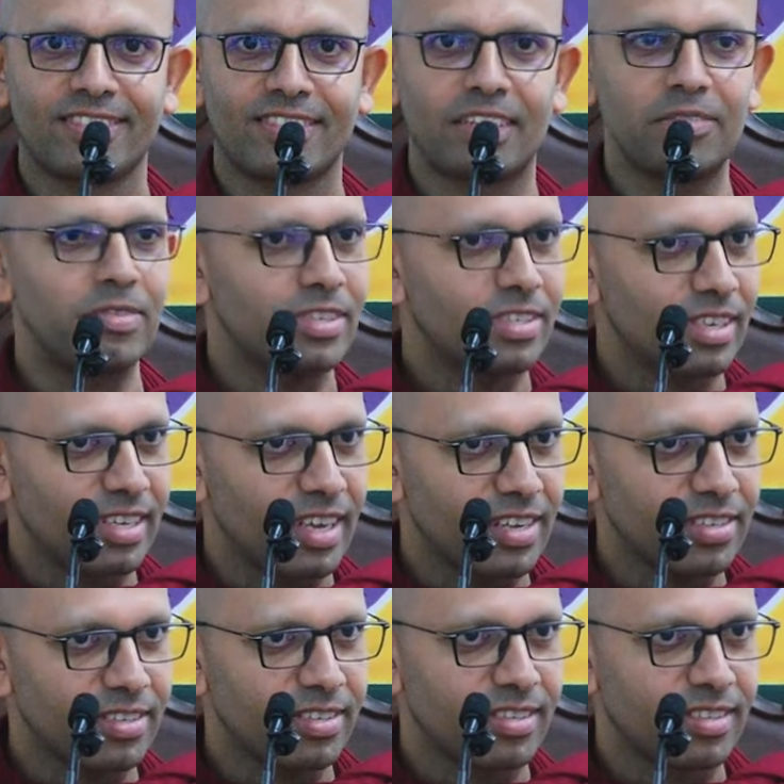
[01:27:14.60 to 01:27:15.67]
If it's a
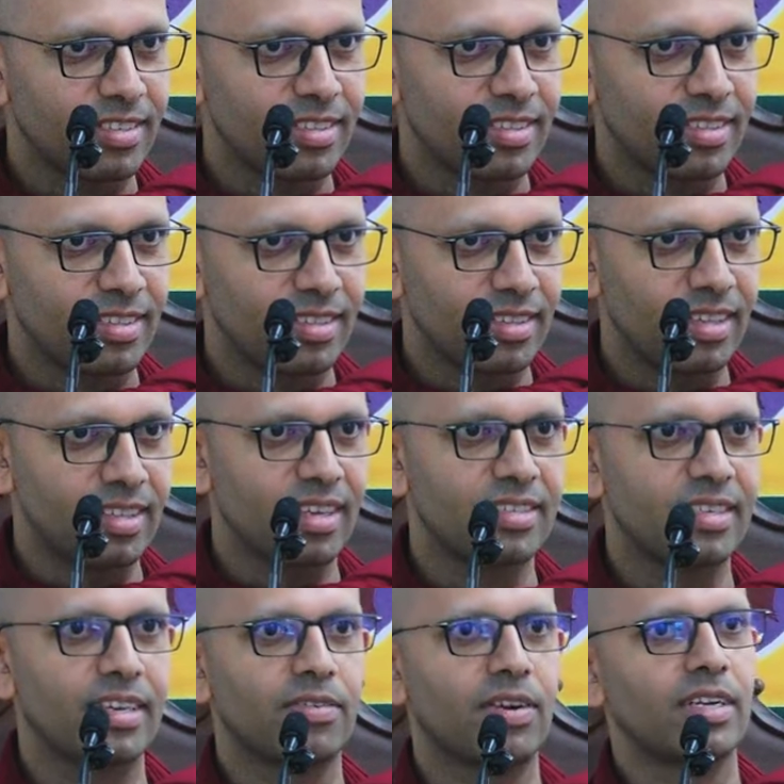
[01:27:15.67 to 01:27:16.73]
yes, then they
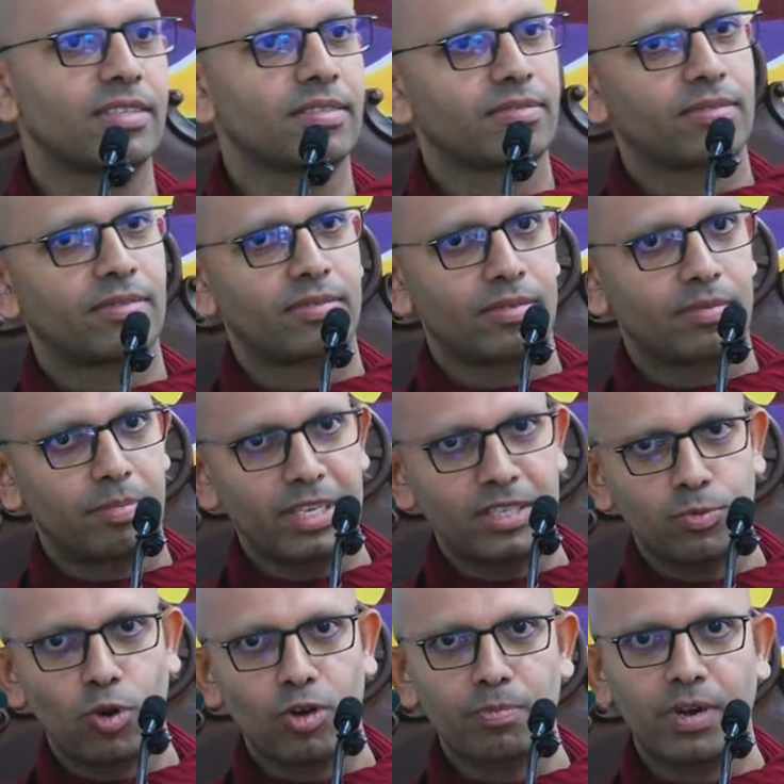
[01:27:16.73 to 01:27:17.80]
say, right,
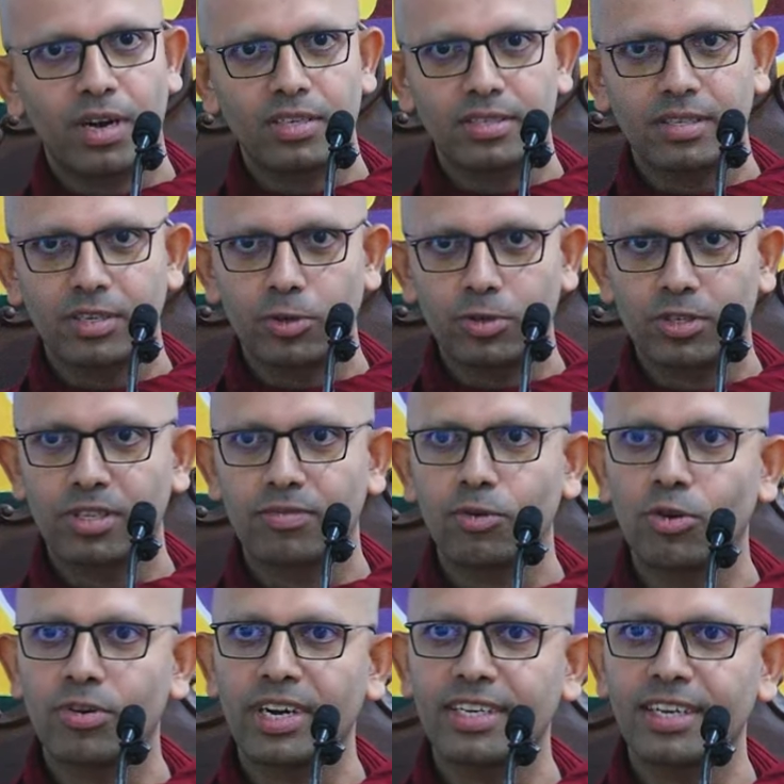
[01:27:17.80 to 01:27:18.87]
please walk past the doors to the
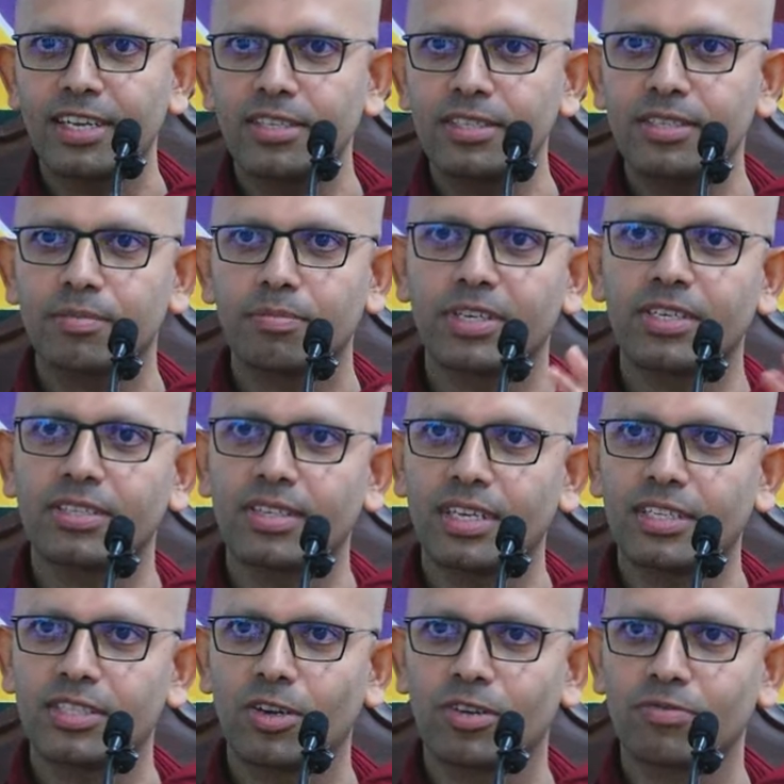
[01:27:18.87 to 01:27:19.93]
four great hells because
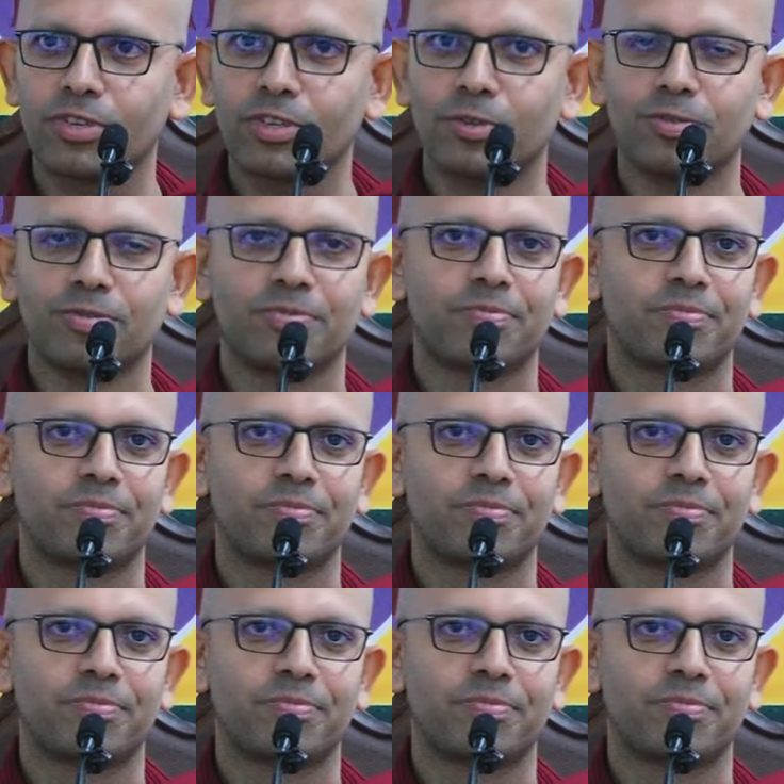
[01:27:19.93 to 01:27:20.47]
that is not for you.